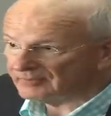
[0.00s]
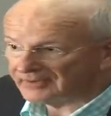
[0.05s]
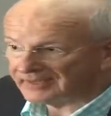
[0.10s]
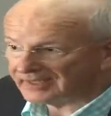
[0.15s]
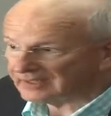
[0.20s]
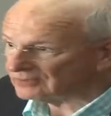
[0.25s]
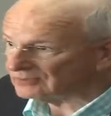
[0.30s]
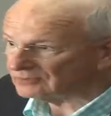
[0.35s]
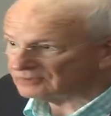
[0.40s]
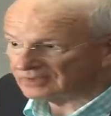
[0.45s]

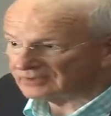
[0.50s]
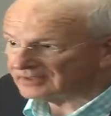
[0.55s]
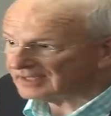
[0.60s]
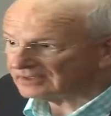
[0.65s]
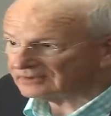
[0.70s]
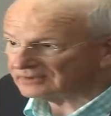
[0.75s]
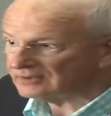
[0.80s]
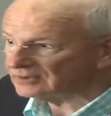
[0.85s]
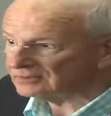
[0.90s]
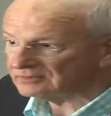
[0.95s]
They're
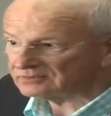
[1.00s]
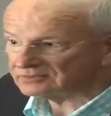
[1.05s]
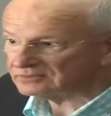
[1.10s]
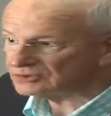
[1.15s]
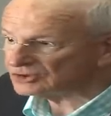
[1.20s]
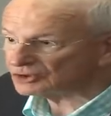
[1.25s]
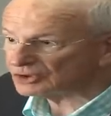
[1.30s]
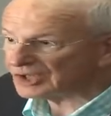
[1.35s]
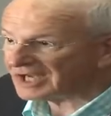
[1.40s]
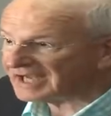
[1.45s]
not going to
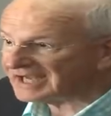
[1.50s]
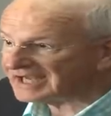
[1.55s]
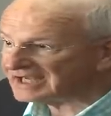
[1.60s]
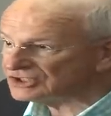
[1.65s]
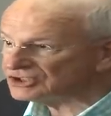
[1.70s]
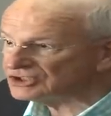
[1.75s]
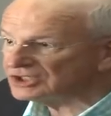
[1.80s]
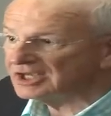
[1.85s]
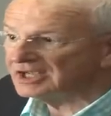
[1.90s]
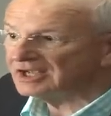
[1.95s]

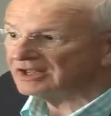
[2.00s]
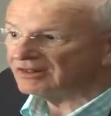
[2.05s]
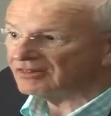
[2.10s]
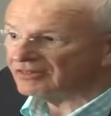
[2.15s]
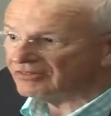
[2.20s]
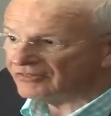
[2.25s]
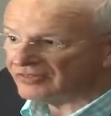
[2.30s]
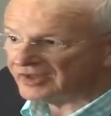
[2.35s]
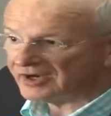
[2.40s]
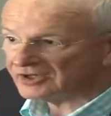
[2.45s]
change
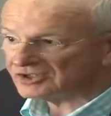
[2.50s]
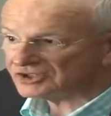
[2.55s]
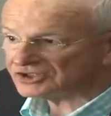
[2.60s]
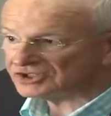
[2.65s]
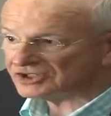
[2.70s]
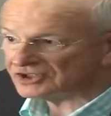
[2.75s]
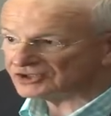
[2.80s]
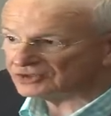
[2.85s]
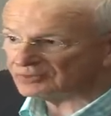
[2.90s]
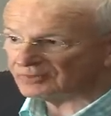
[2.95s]
their
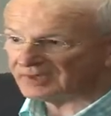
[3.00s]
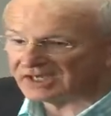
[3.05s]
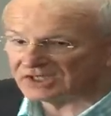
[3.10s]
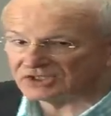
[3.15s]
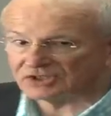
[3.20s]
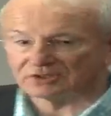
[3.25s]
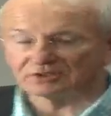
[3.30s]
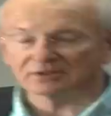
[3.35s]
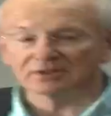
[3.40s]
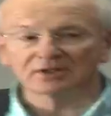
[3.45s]

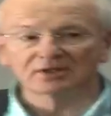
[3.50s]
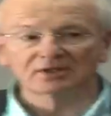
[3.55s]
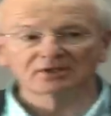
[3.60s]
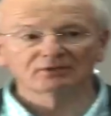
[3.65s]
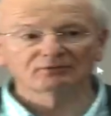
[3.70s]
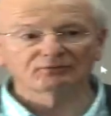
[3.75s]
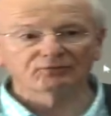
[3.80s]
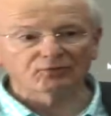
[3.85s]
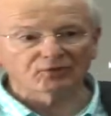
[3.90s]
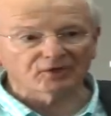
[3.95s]
situation
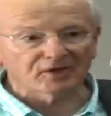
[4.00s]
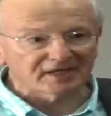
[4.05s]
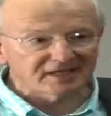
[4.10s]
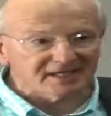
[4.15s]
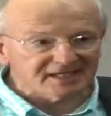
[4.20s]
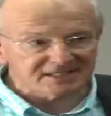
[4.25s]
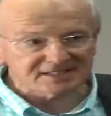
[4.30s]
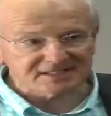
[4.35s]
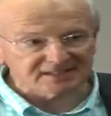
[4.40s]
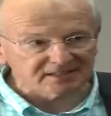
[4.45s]
for a
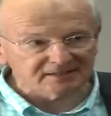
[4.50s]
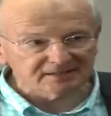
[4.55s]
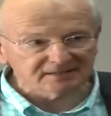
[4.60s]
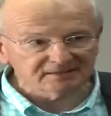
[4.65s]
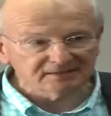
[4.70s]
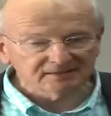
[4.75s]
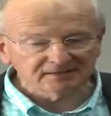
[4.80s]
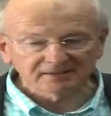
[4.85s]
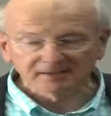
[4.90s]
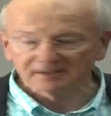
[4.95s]

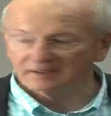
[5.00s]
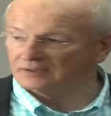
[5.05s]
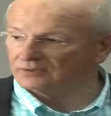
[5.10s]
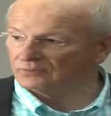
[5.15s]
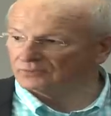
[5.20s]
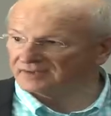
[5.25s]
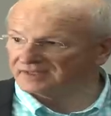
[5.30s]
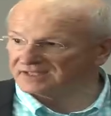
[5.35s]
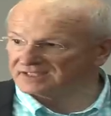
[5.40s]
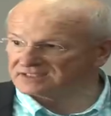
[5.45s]
Nissen
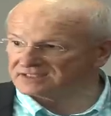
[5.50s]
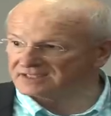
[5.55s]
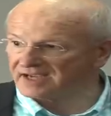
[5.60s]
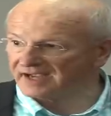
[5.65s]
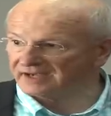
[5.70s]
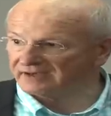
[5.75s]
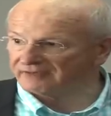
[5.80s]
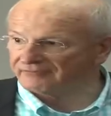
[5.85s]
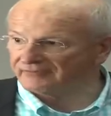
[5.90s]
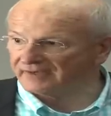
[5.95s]
with its
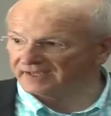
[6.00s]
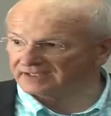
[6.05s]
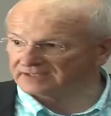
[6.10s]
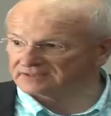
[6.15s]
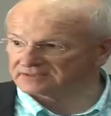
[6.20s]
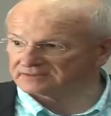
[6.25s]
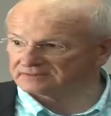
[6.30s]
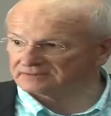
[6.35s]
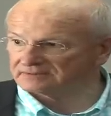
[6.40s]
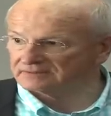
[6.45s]
side
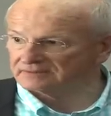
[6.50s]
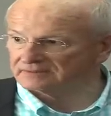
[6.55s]
effects.